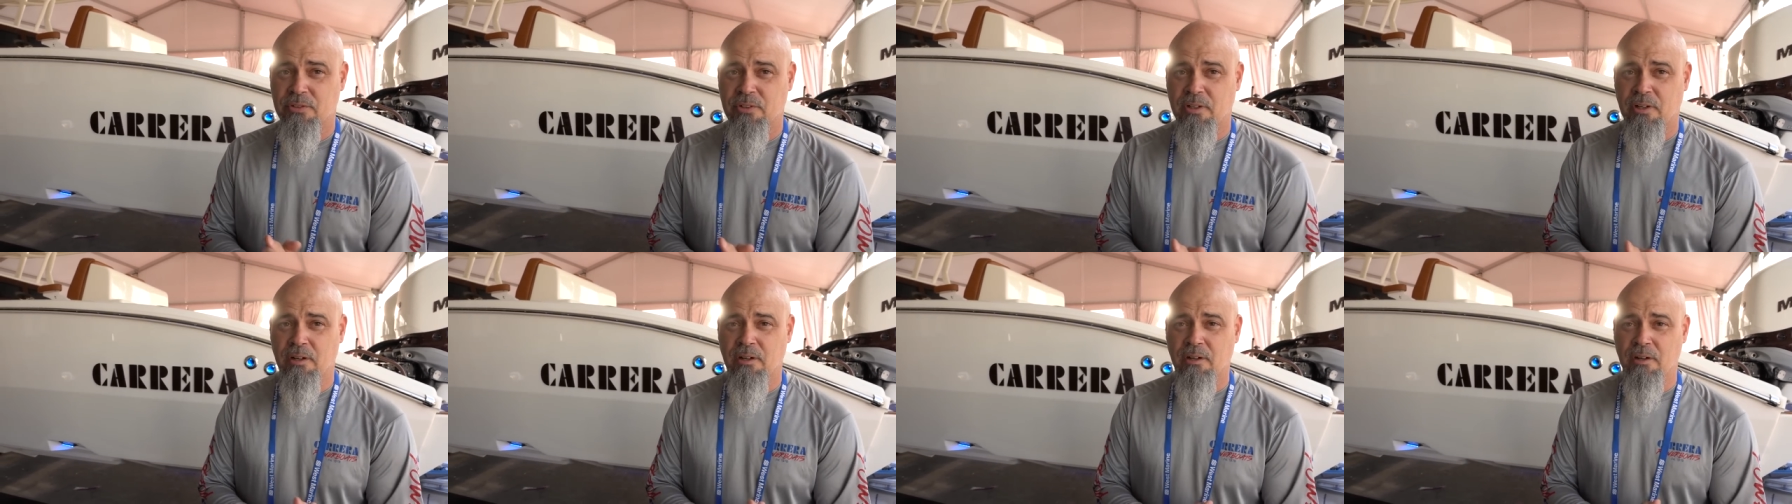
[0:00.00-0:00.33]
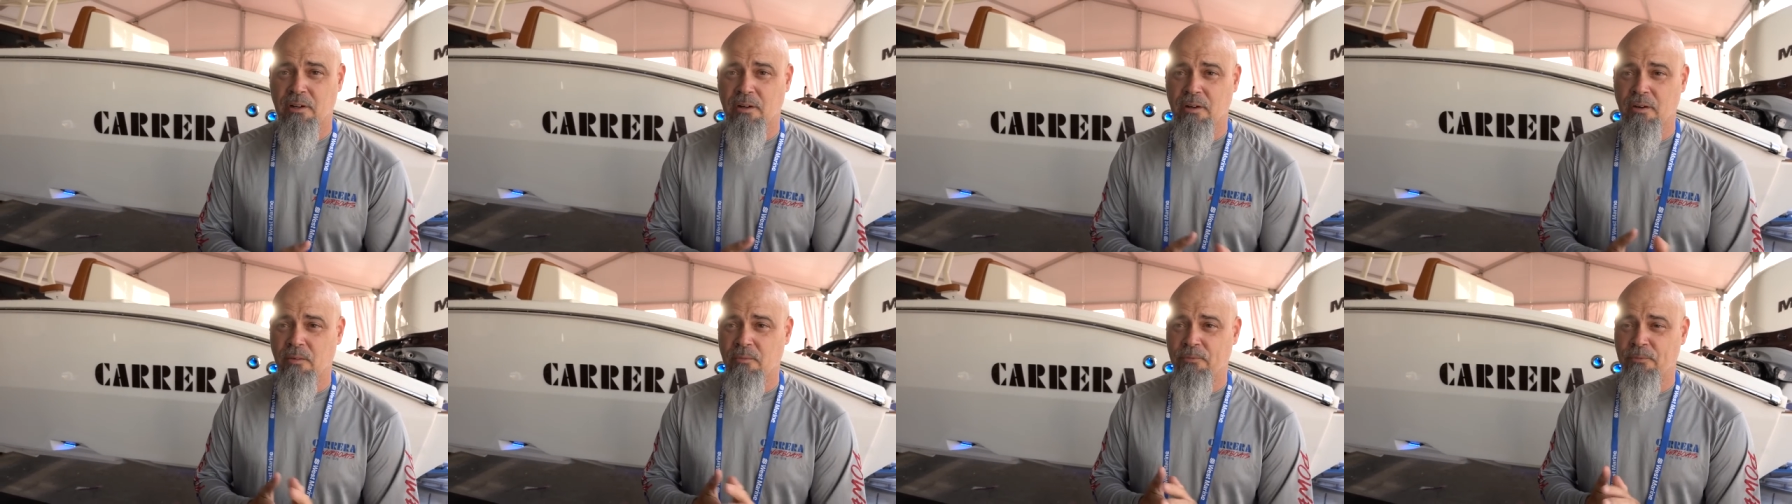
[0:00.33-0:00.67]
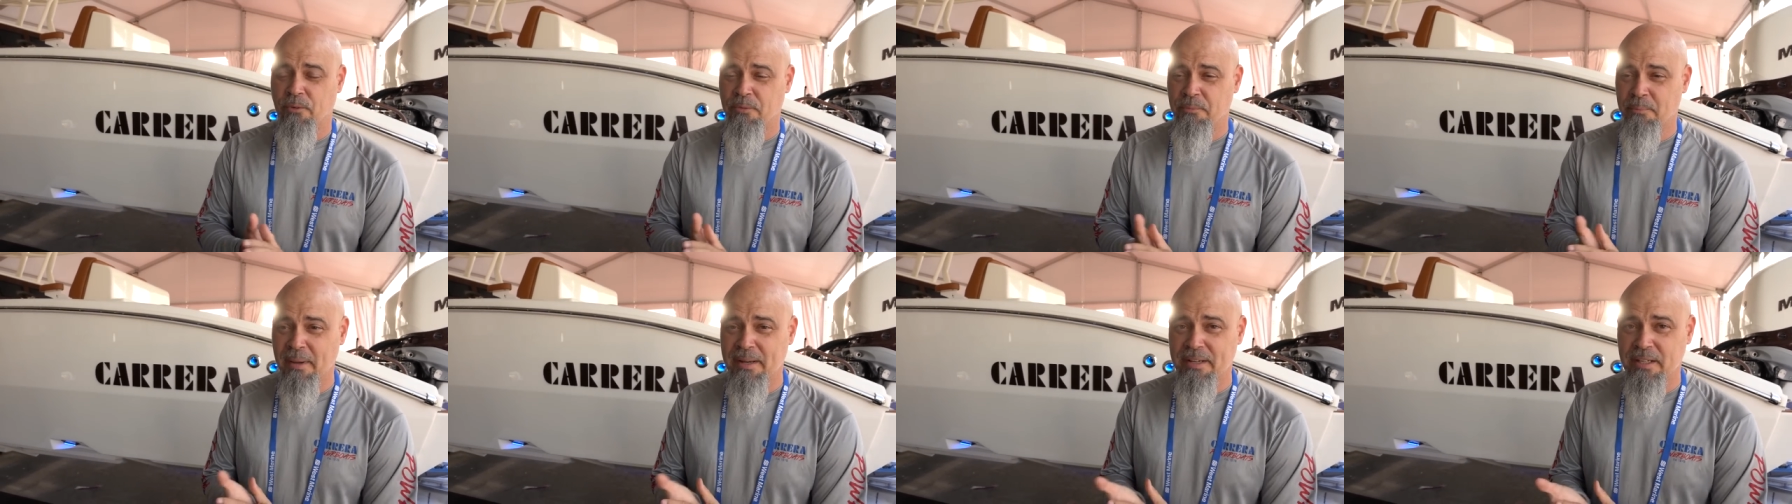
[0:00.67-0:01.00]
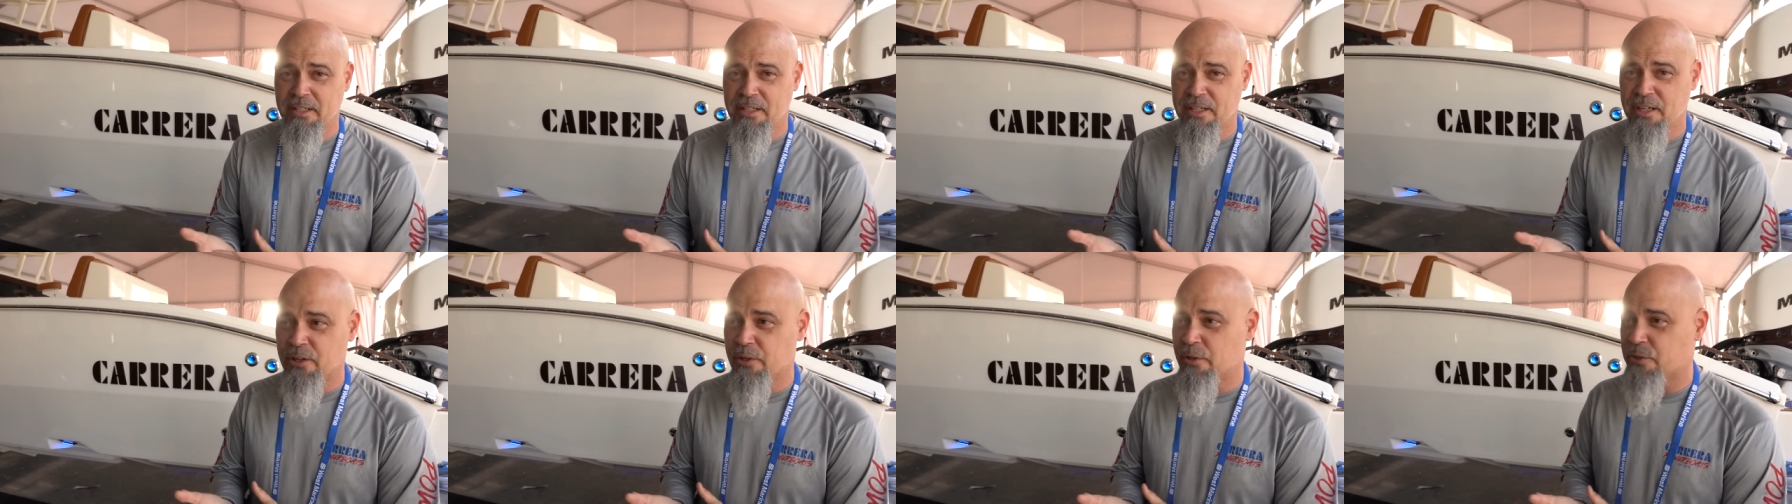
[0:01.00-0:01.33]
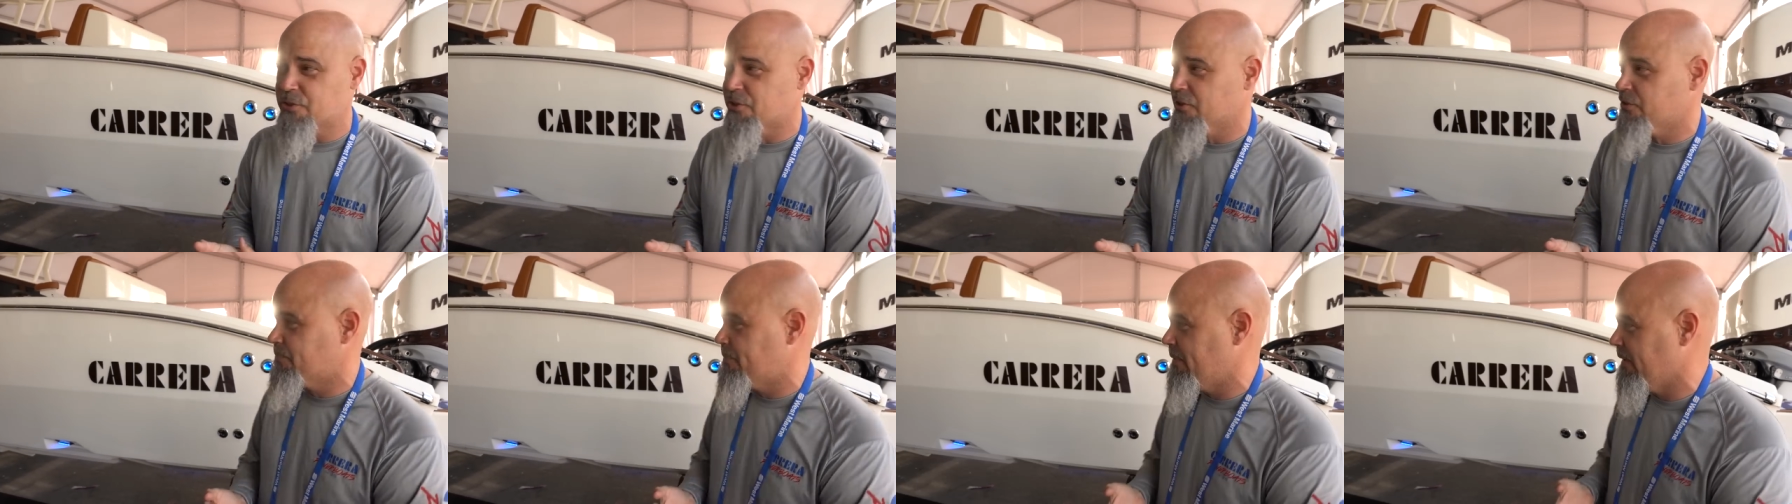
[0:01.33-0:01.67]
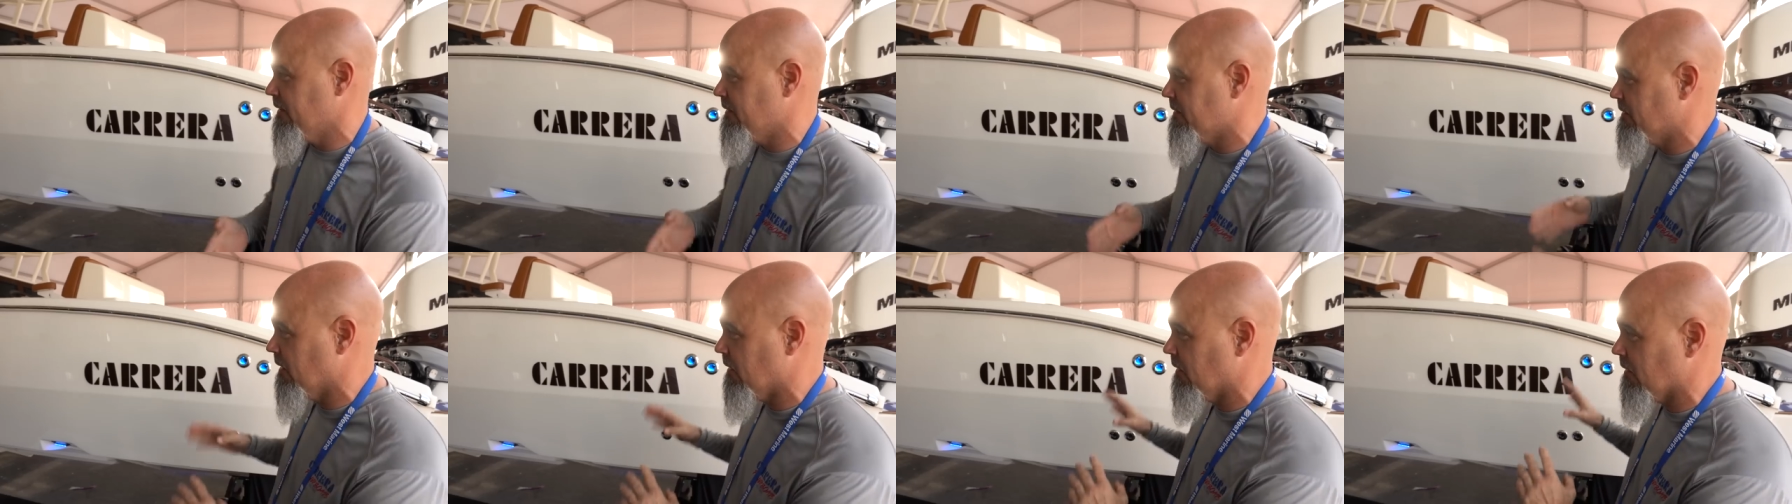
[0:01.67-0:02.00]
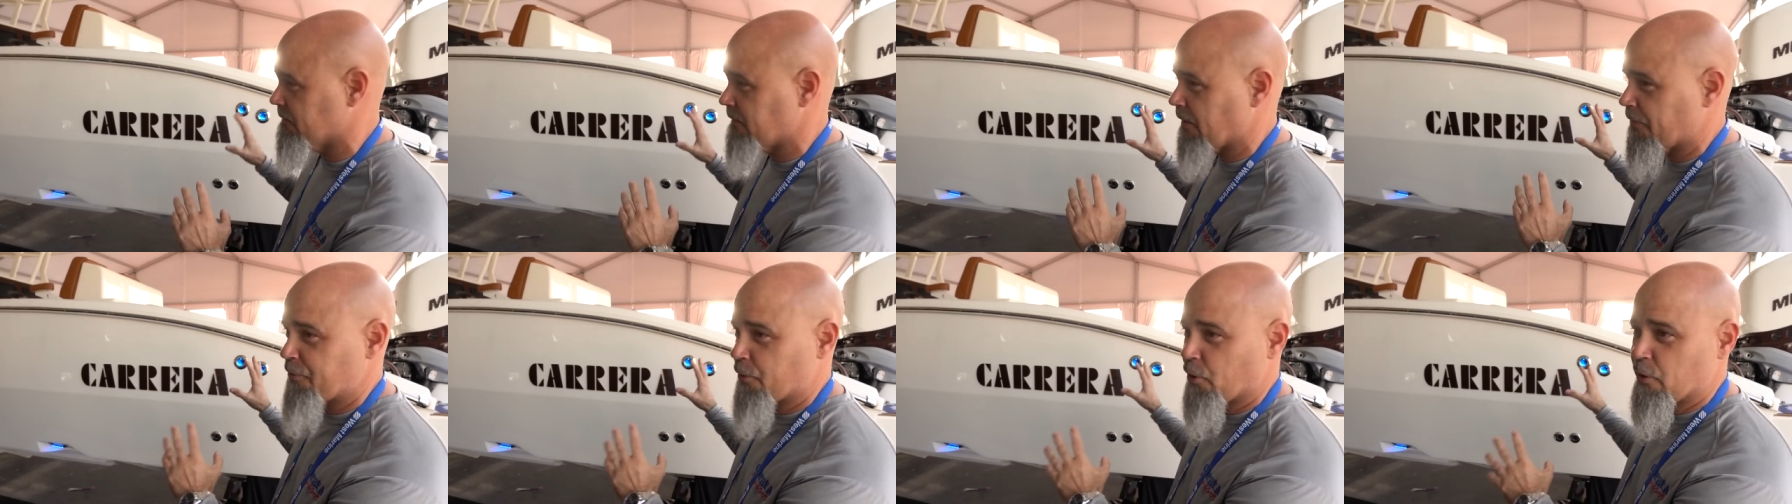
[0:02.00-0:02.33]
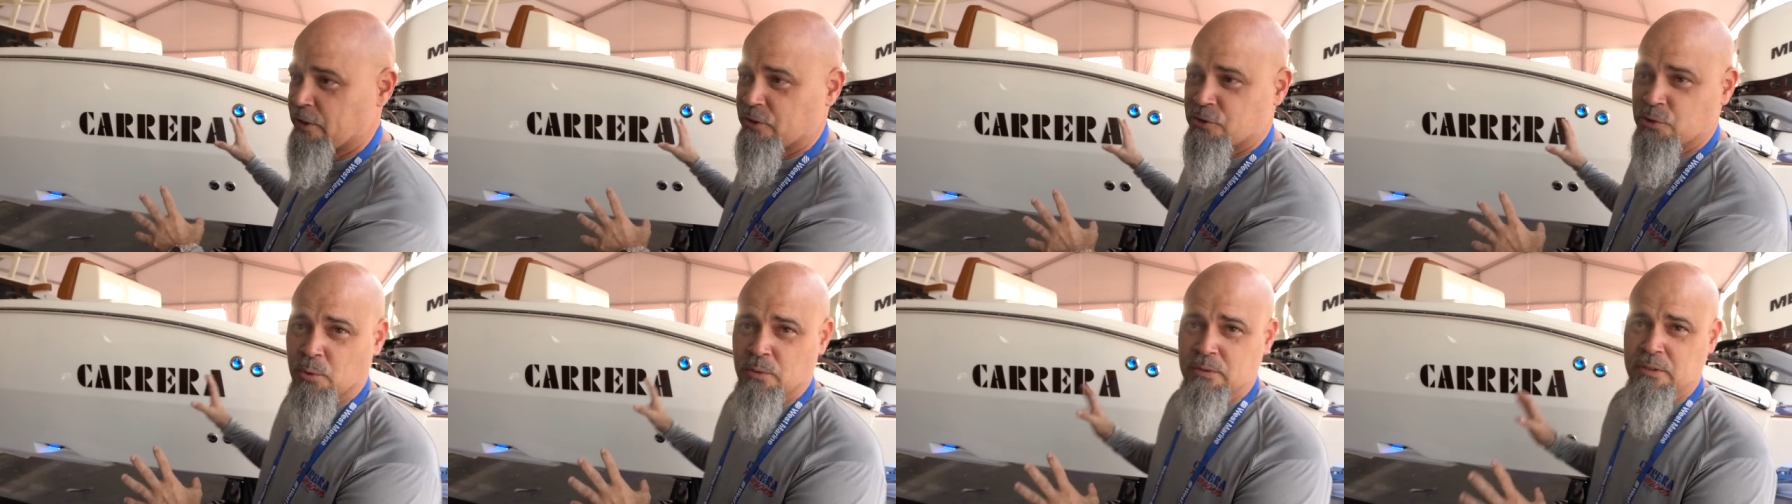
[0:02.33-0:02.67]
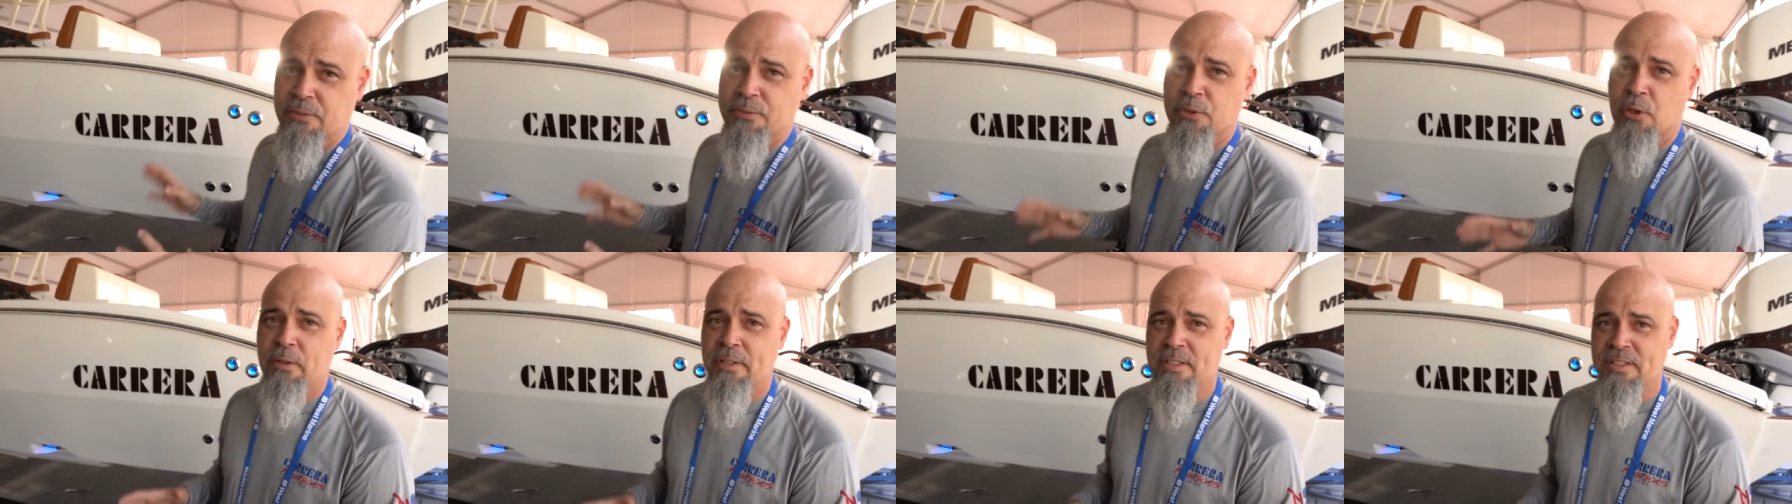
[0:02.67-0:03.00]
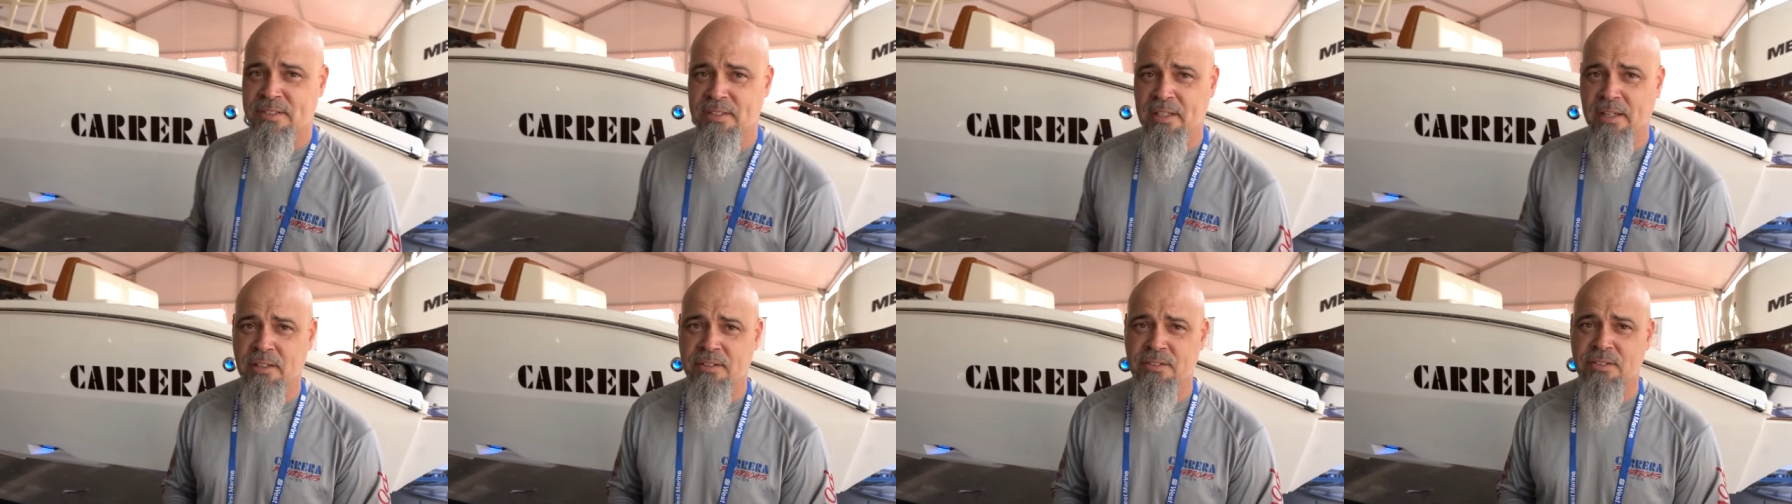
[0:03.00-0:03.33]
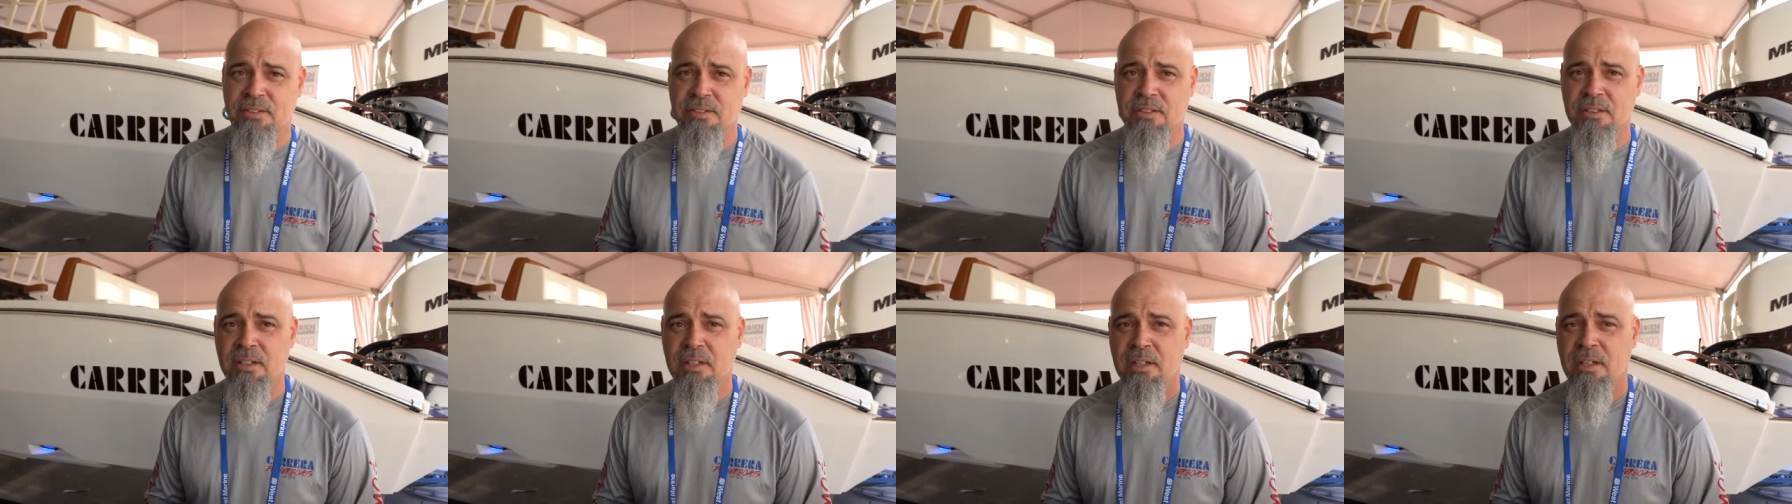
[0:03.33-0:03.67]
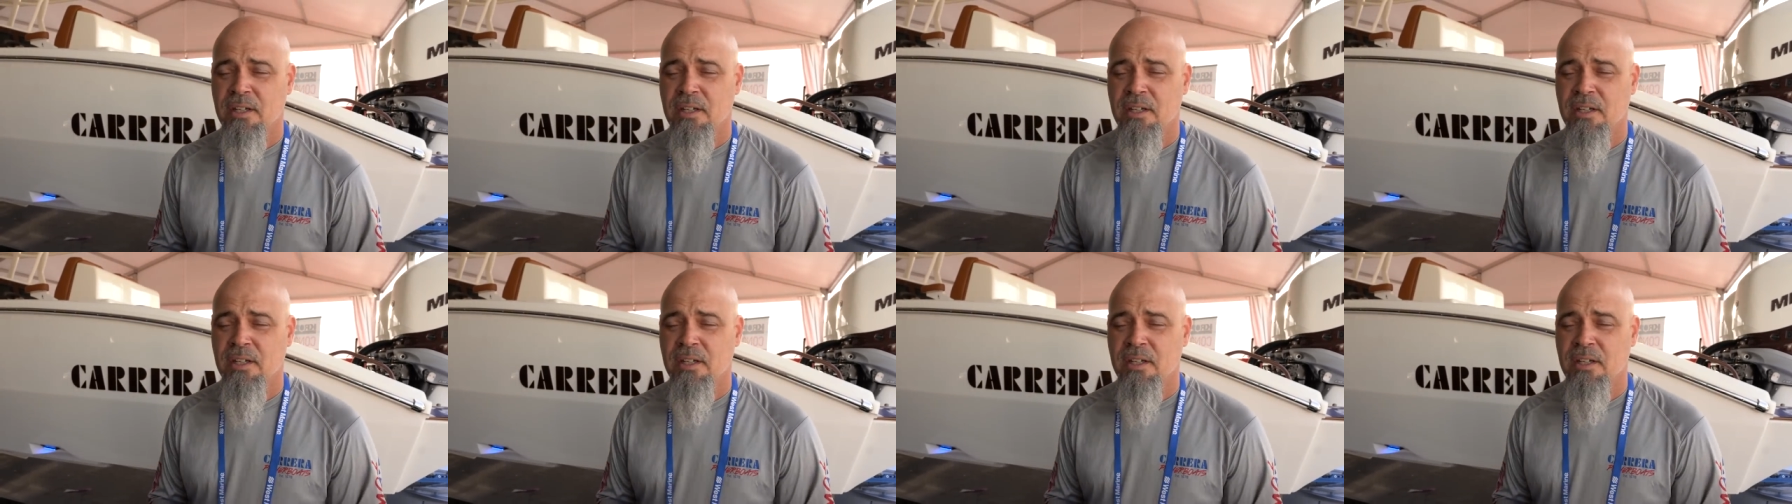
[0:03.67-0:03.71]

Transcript: Uh, for many years, it's been the, the thirty-two and the thirty-six.